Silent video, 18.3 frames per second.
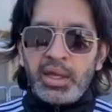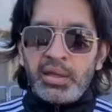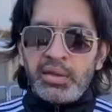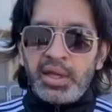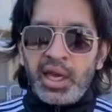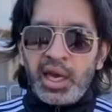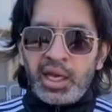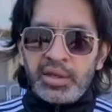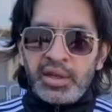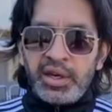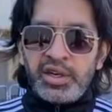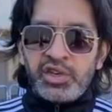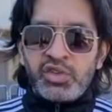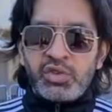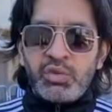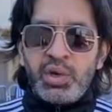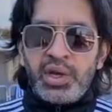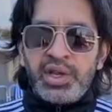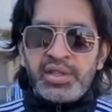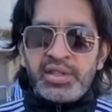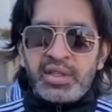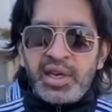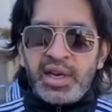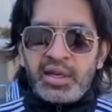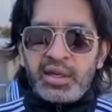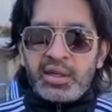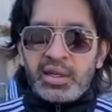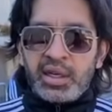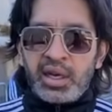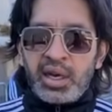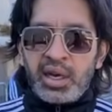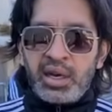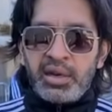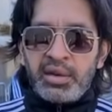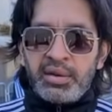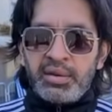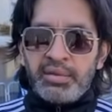The other issue is that
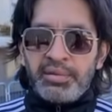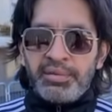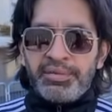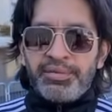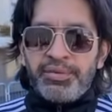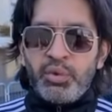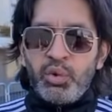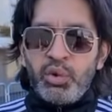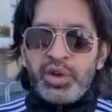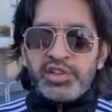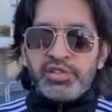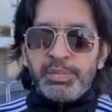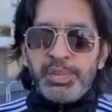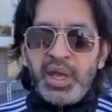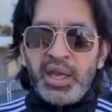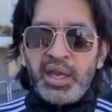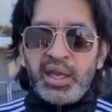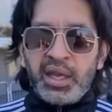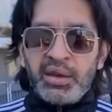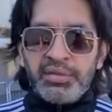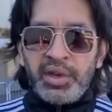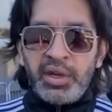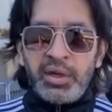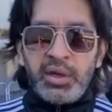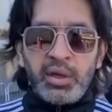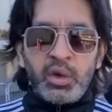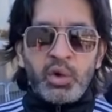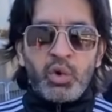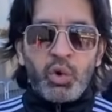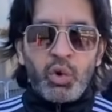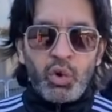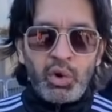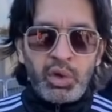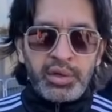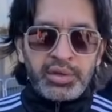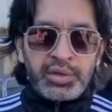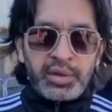uh, food is being given
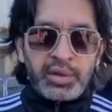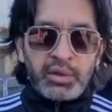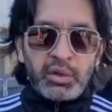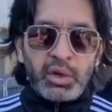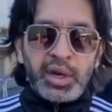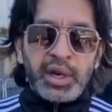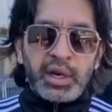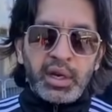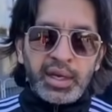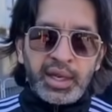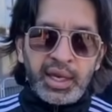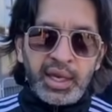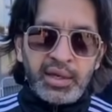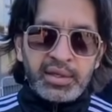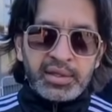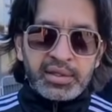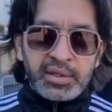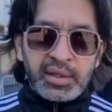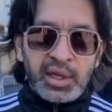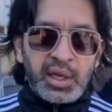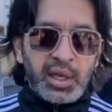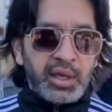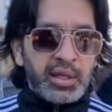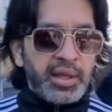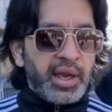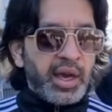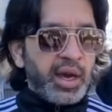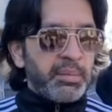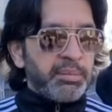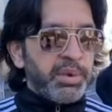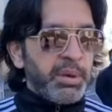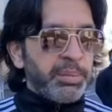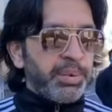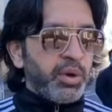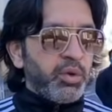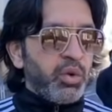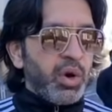cold to little kids. There are
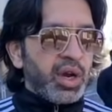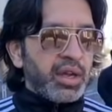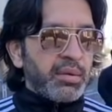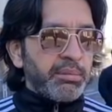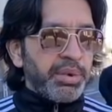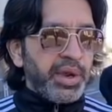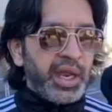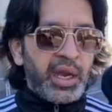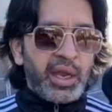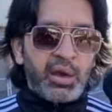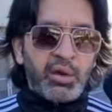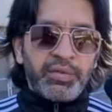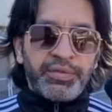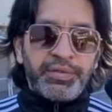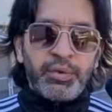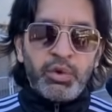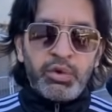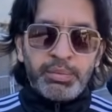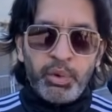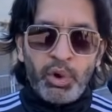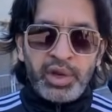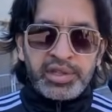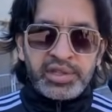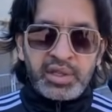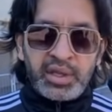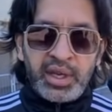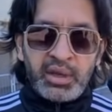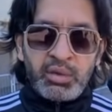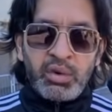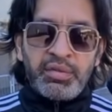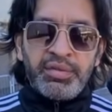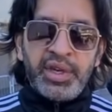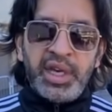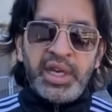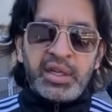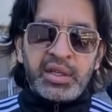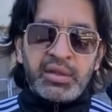people who are complaining of food poisoning, who
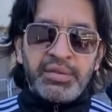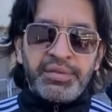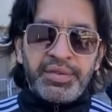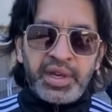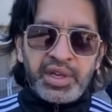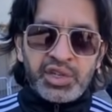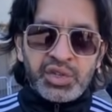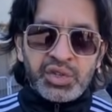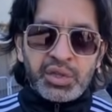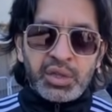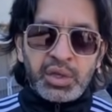have eaten fish.